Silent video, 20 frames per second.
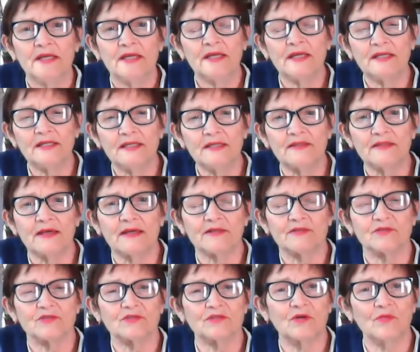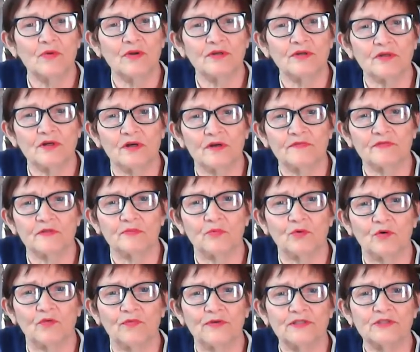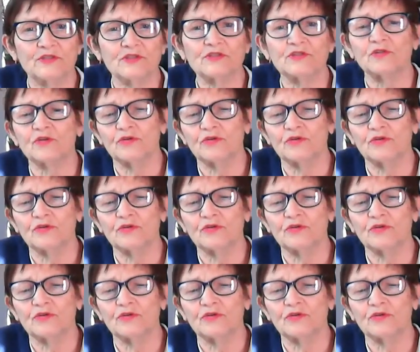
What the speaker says: Any of that is so uncomfortable. If we just